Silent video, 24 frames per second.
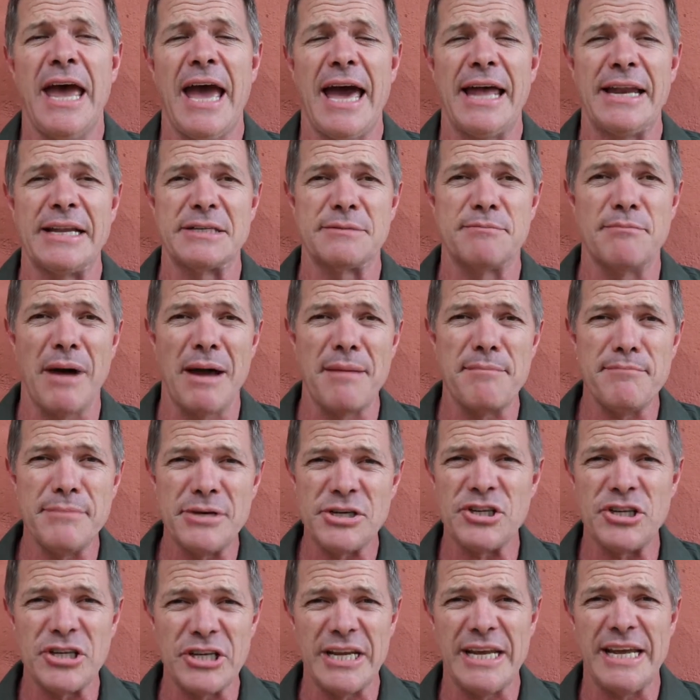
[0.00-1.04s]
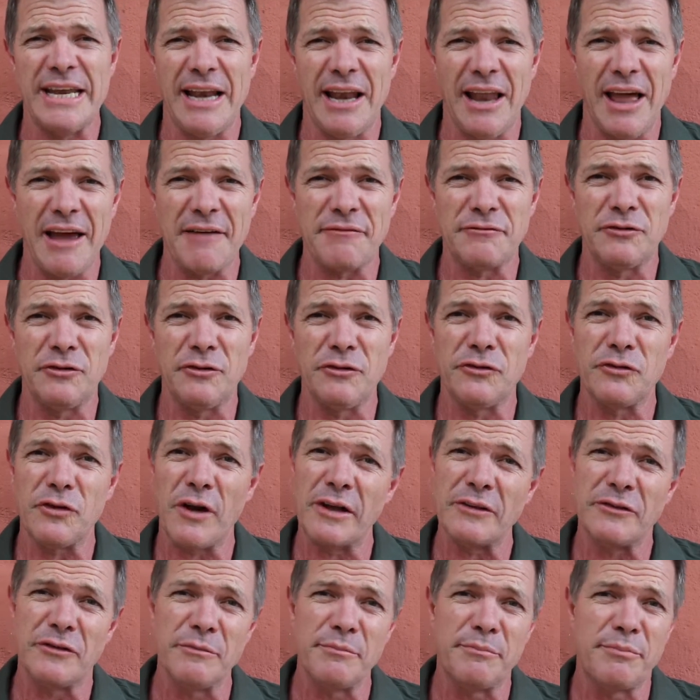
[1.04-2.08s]
and it's my mission in life to
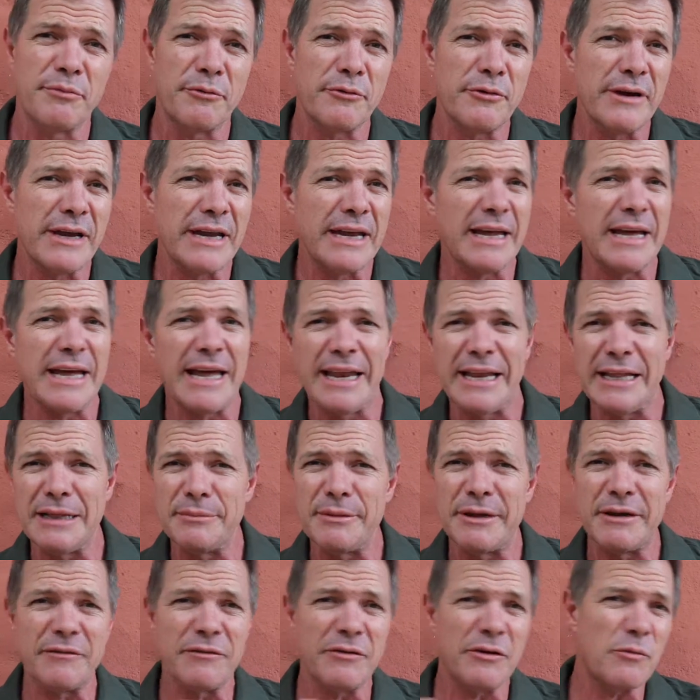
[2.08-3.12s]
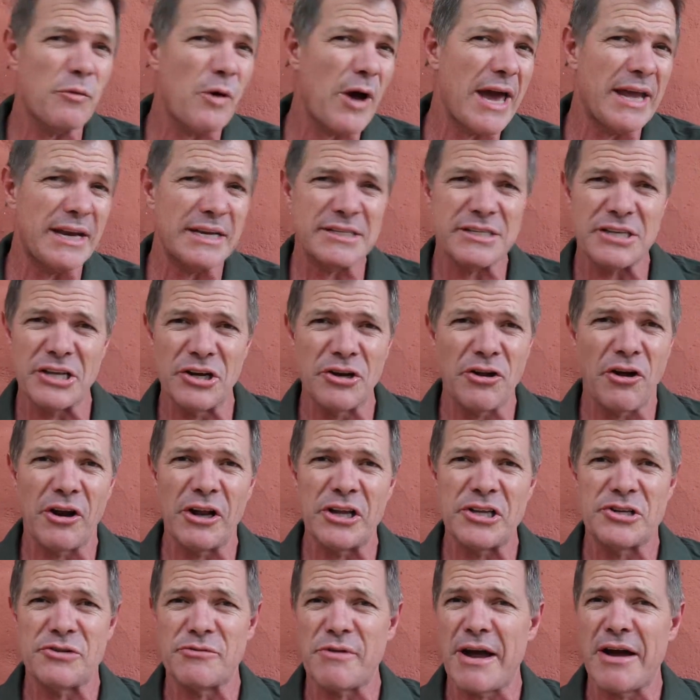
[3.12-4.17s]
try to bring a little bit of awareness and
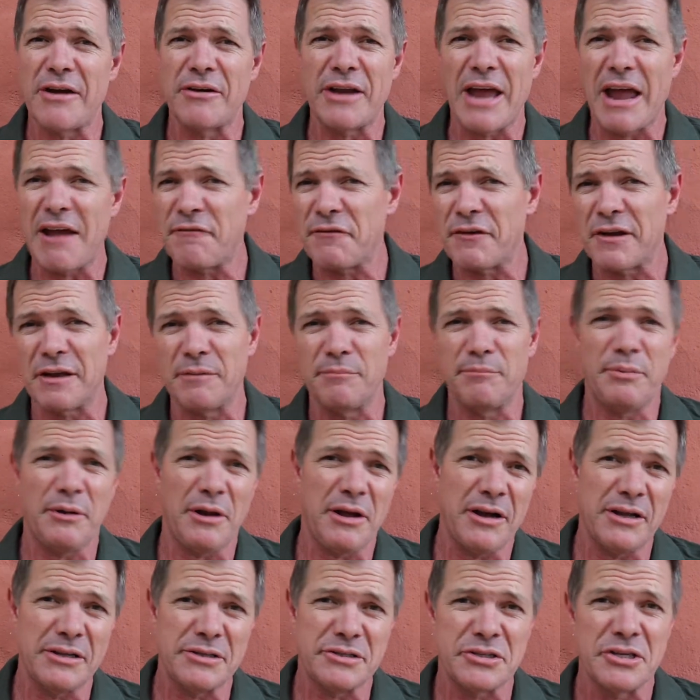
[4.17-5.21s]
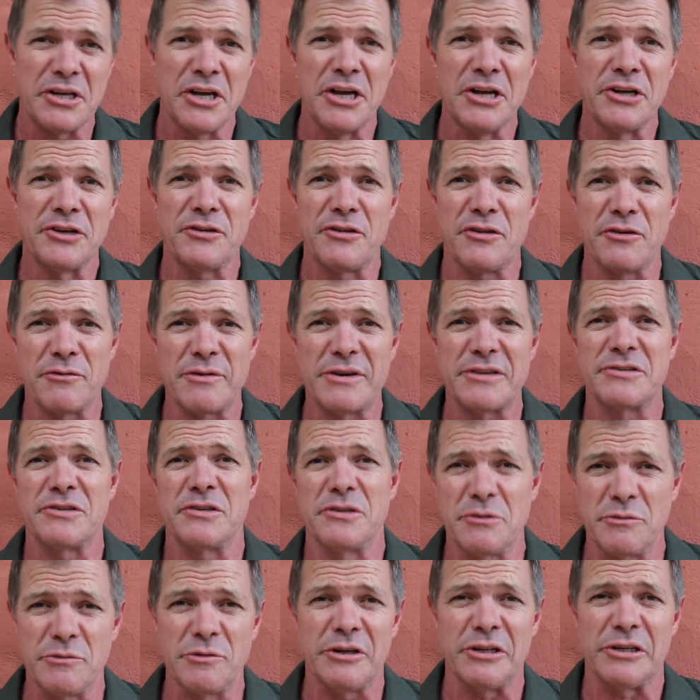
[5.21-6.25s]
knowledge around African plants to the
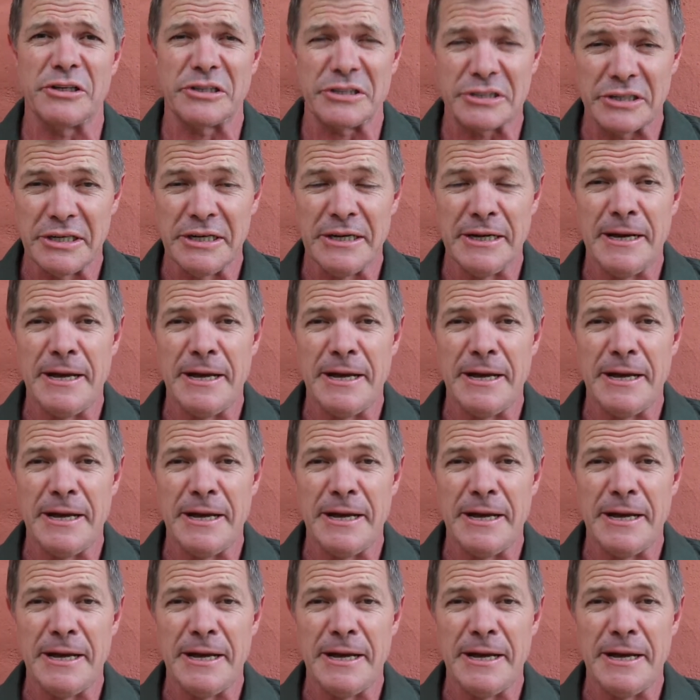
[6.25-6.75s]
rest of the world.